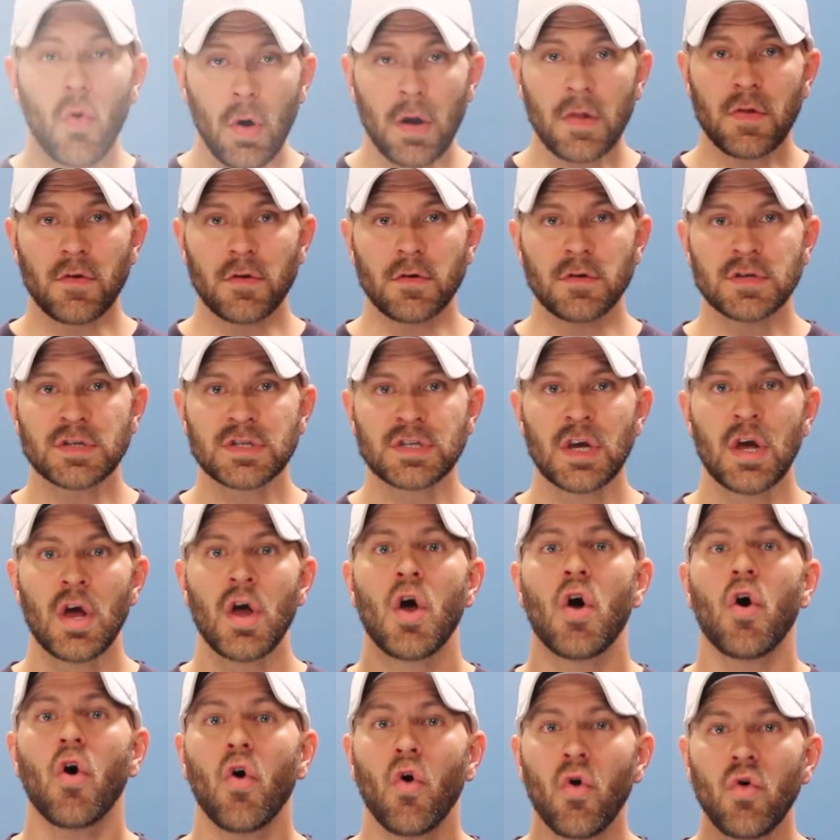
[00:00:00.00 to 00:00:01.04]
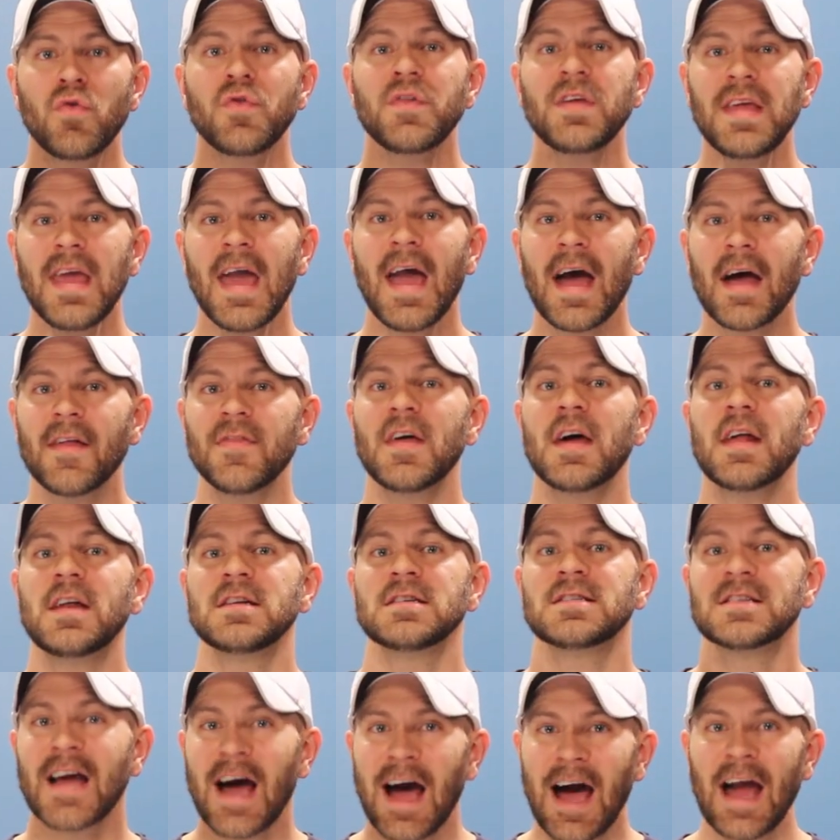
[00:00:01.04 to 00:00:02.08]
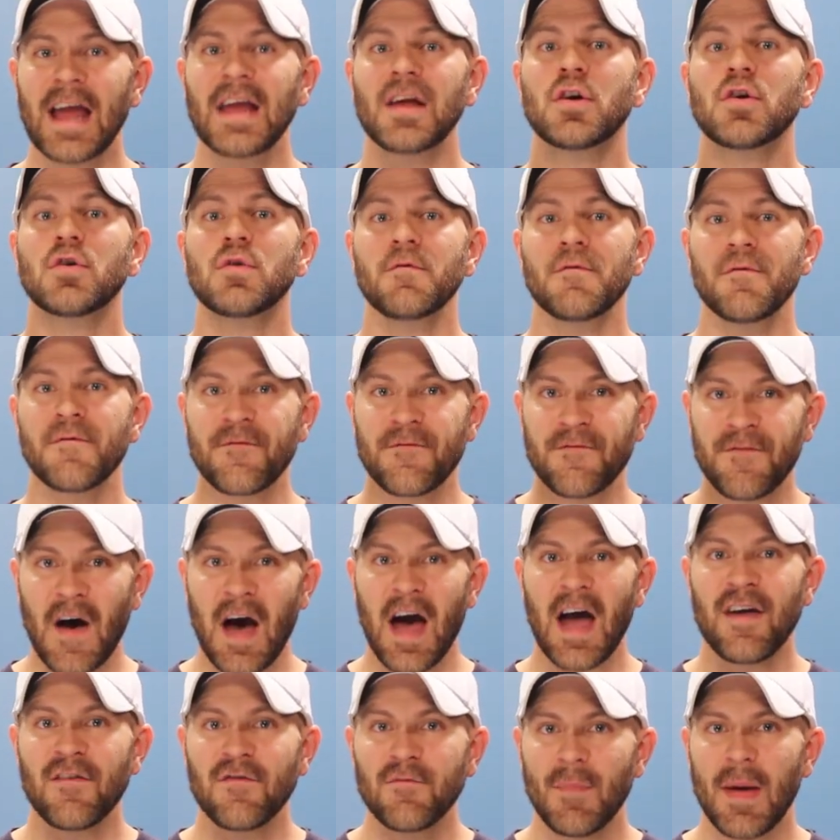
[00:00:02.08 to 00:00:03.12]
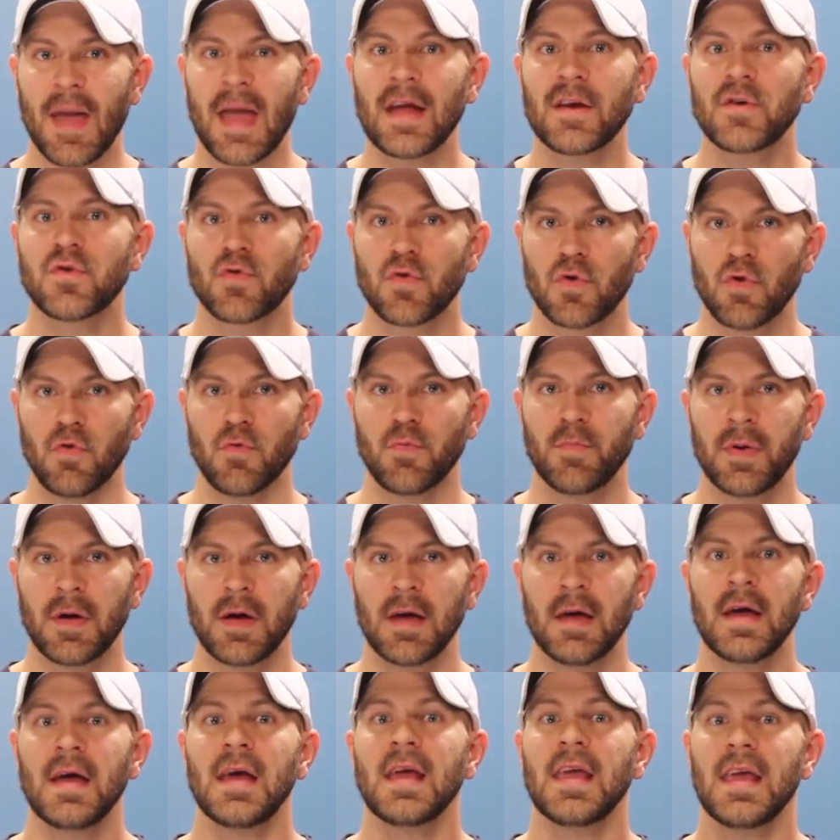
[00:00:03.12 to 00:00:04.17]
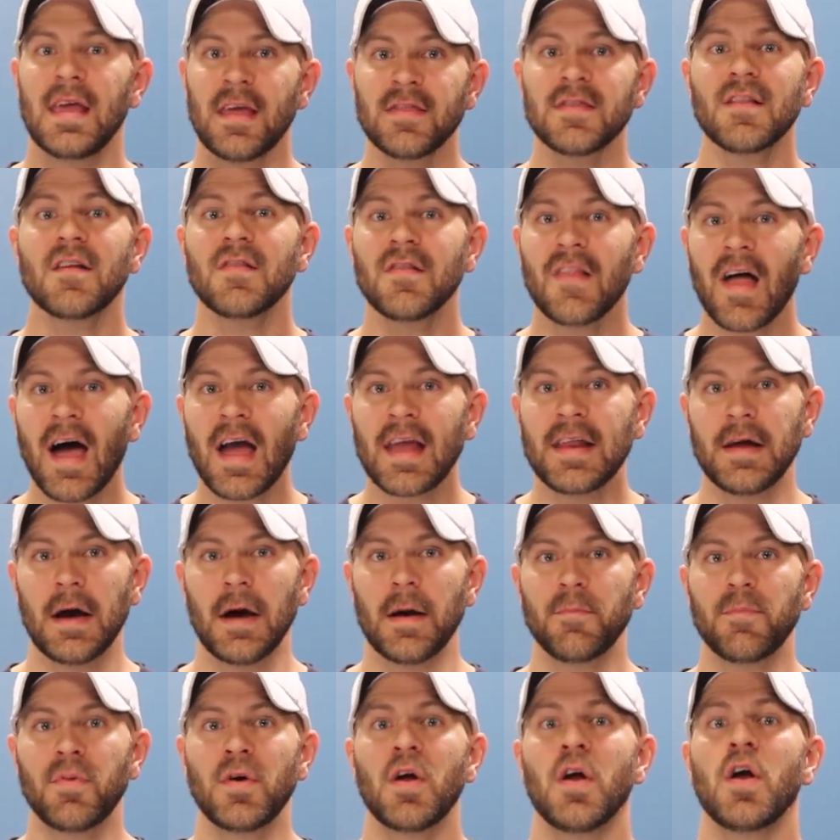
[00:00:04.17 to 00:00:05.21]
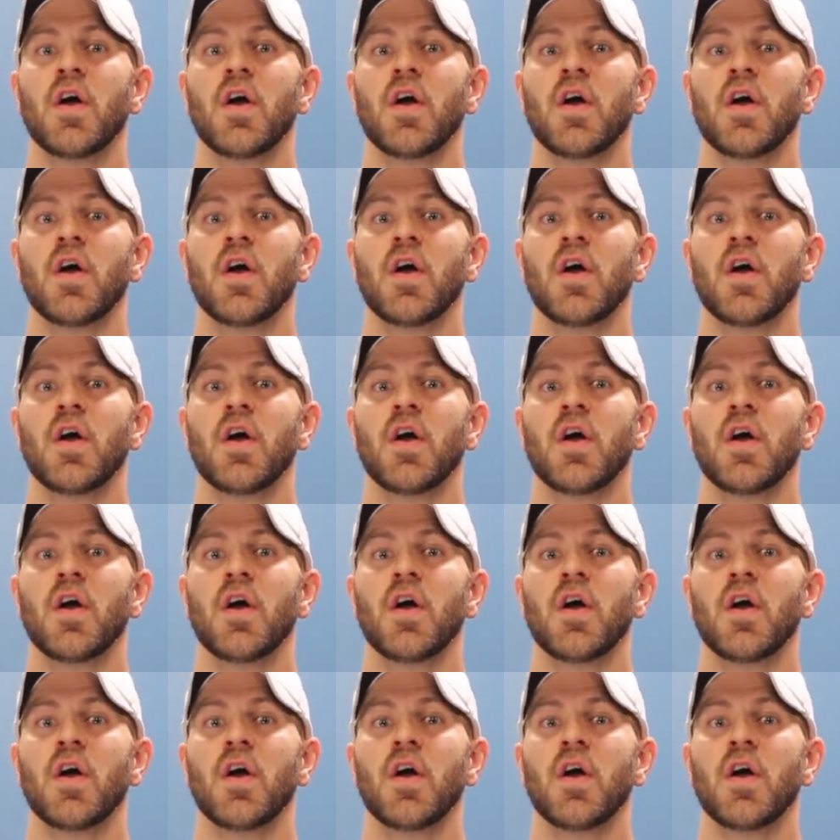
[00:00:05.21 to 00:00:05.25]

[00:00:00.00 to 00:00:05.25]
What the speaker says: Oilers only had that entire five-man group in the lineup